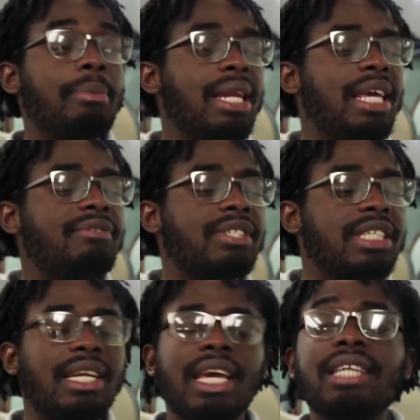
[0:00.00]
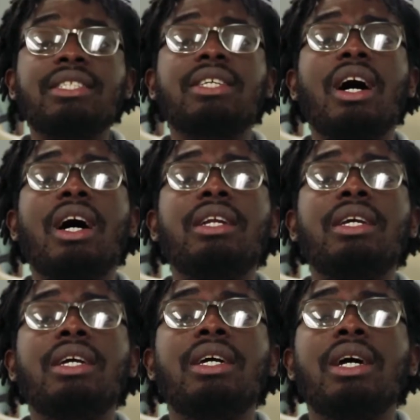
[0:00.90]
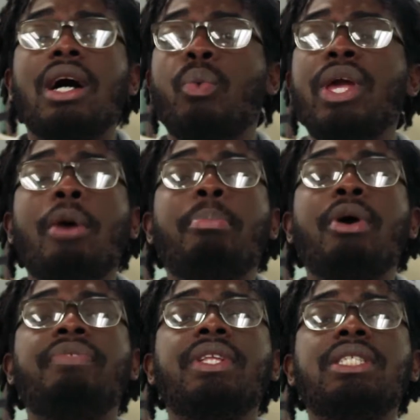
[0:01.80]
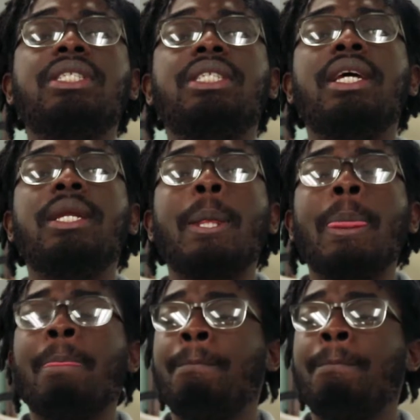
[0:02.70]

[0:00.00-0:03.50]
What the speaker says: and Eve sinned against God. We are birthed into sin.